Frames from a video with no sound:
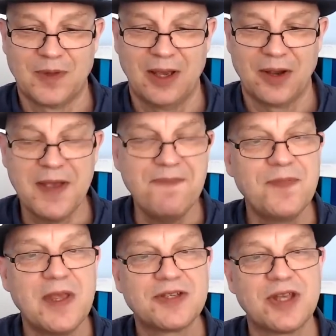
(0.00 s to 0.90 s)
Okay,
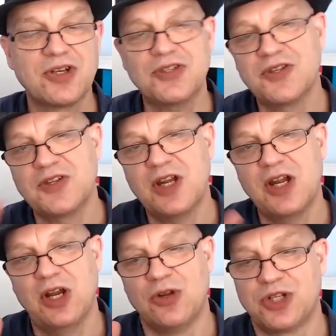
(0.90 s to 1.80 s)
so just as a
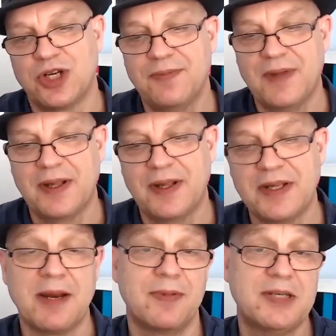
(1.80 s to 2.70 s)
conclusion, and it's
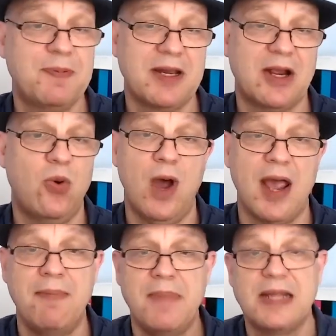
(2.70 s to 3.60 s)
been
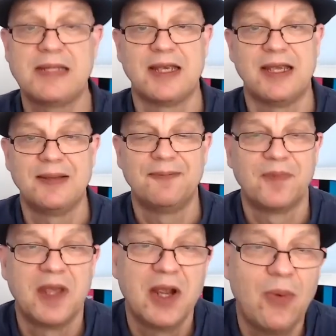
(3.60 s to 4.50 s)
quite a meaty
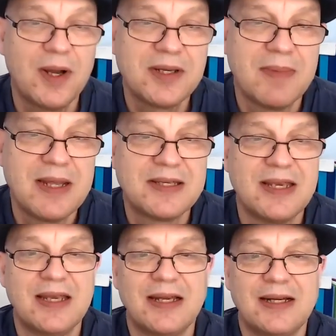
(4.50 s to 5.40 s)

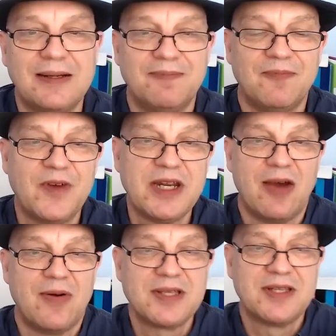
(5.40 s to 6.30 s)

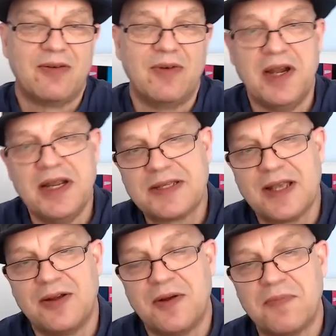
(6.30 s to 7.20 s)
video, isn't it, really?
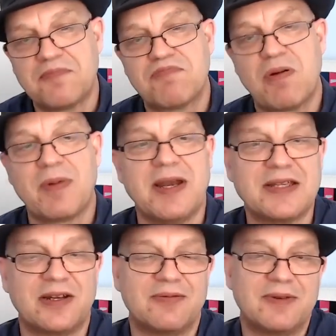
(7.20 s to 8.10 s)
So probably you
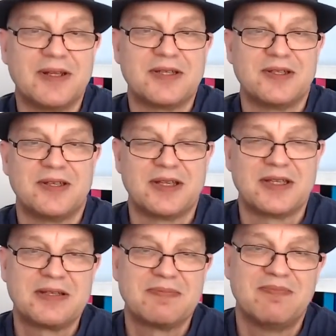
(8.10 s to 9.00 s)
need to listen to
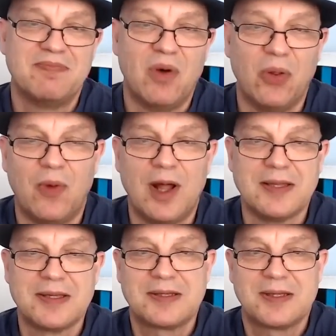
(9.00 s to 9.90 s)
this more than
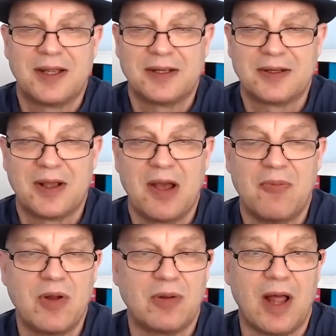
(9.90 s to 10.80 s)
once, and
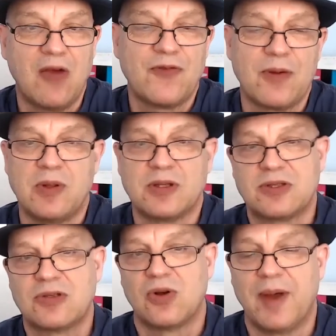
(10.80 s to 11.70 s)
hopefully we'll
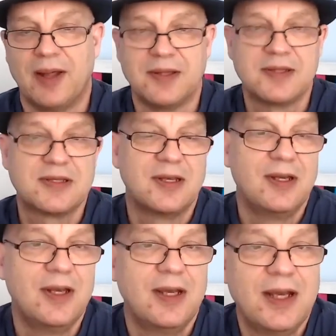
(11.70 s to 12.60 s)
talk about this
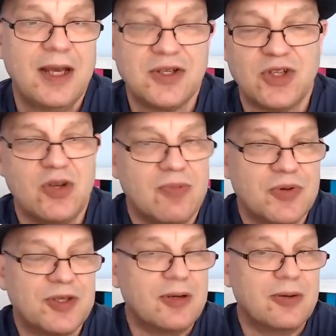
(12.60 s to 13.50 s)
in a Zoom
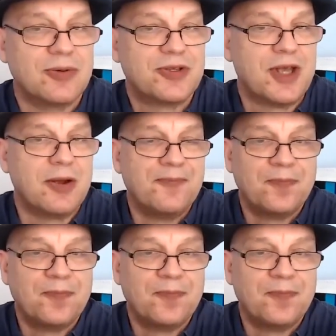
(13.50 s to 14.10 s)
or so.